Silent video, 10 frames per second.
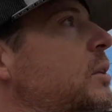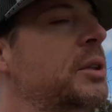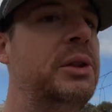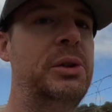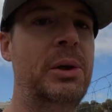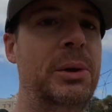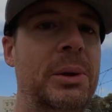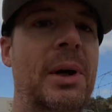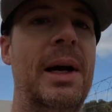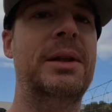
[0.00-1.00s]
Just to show
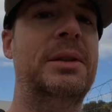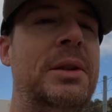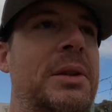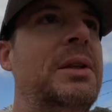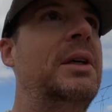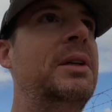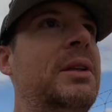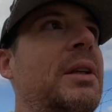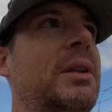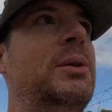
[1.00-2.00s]
you guys just
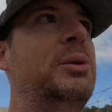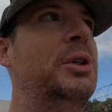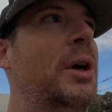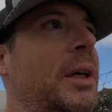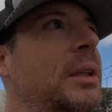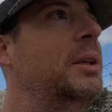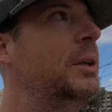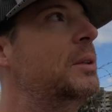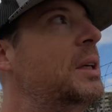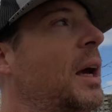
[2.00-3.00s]
the little journey that
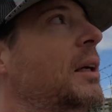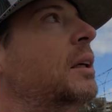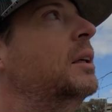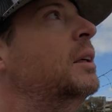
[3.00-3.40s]
you can take.